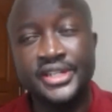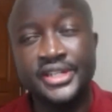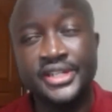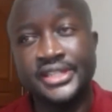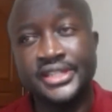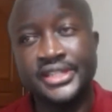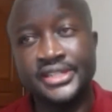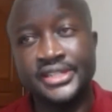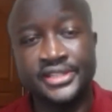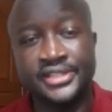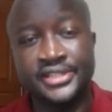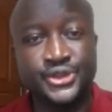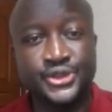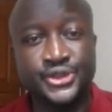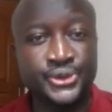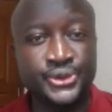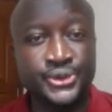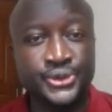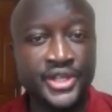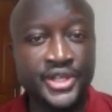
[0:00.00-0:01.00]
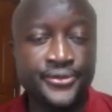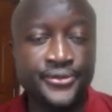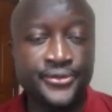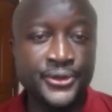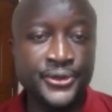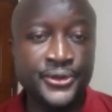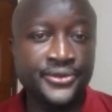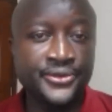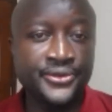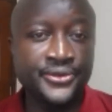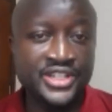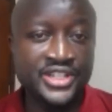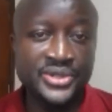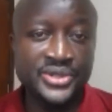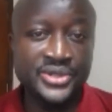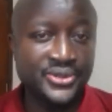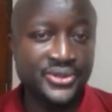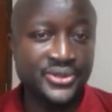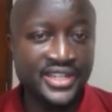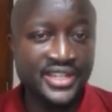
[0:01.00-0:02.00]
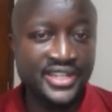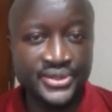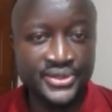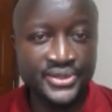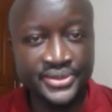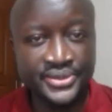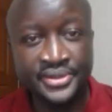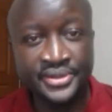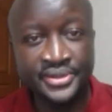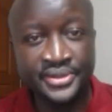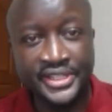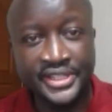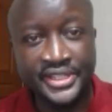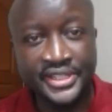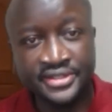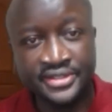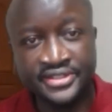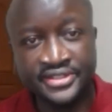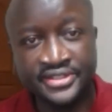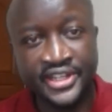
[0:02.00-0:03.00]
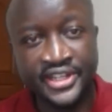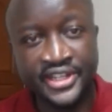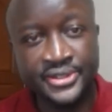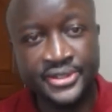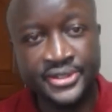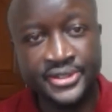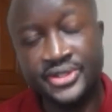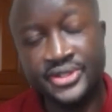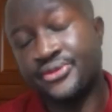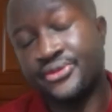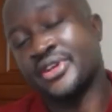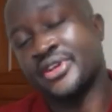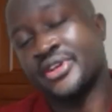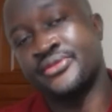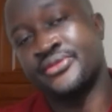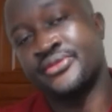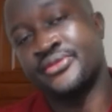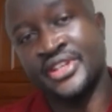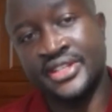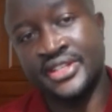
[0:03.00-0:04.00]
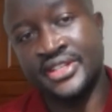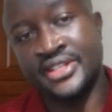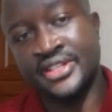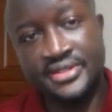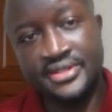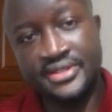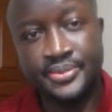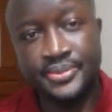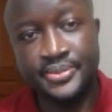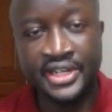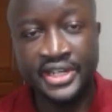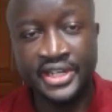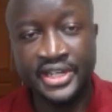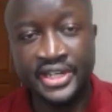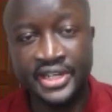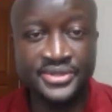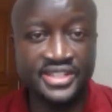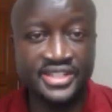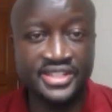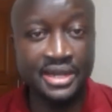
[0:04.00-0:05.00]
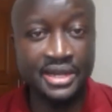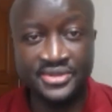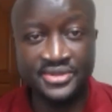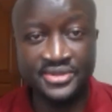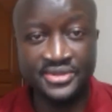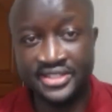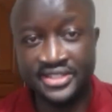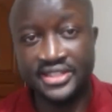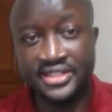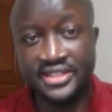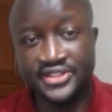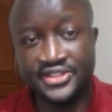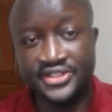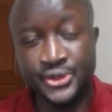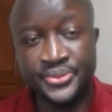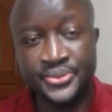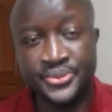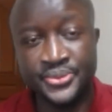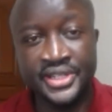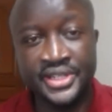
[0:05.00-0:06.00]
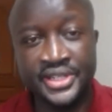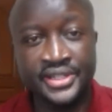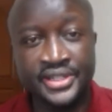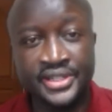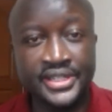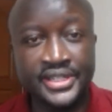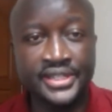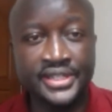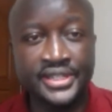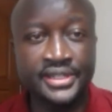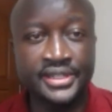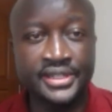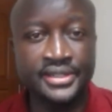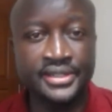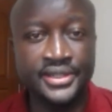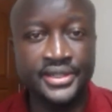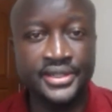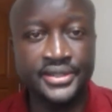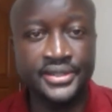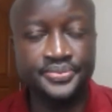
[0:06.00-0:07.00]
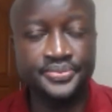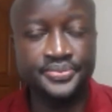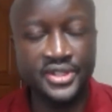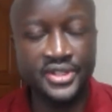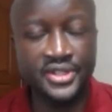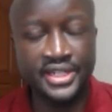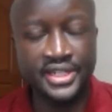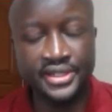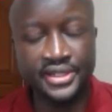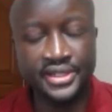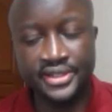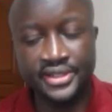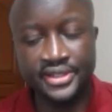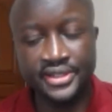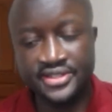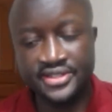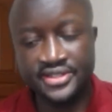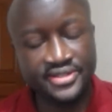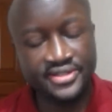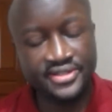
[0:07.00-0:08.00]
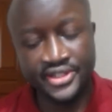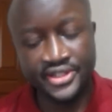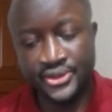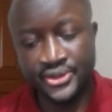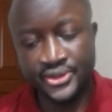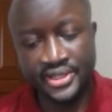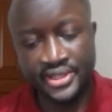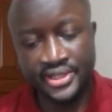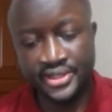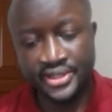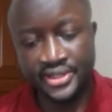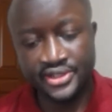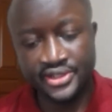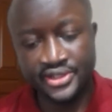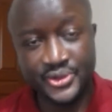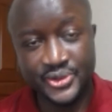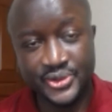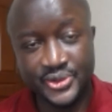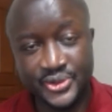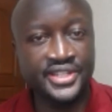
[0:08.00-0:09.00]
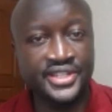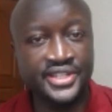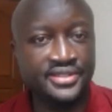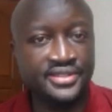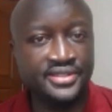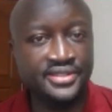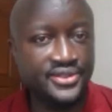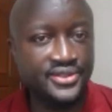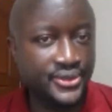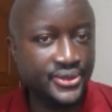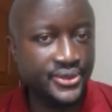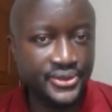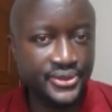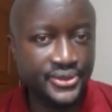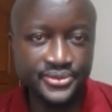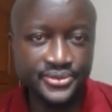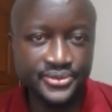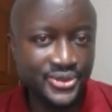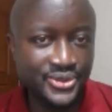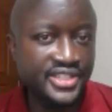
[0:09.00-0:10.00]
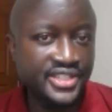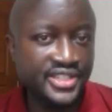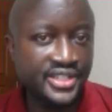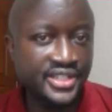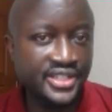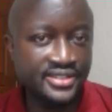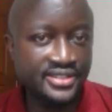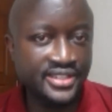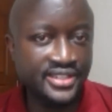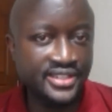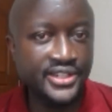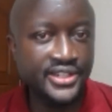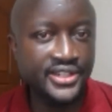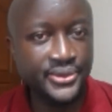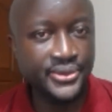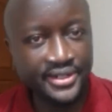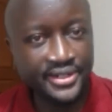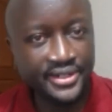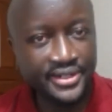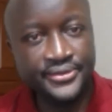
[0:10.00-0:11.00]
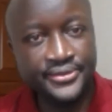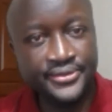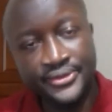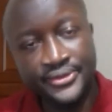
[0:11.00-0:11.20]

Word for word: Uh, so if your investment horizon is uh, 25 years, perhaps I'm just assuming uh, uh that say you're uh, 20 years or 20 years, and then you have